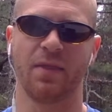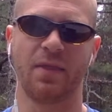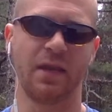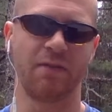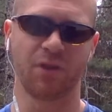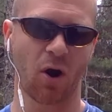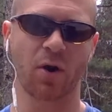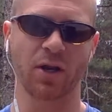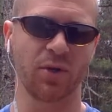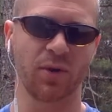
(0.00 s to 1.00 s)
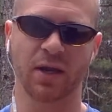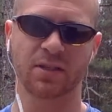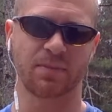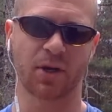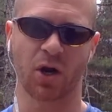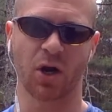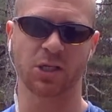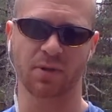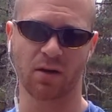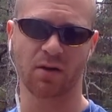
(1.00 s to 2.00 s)
if you're already doing it, some
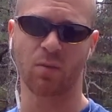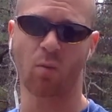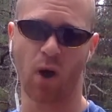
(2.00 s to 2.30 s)
encouragement on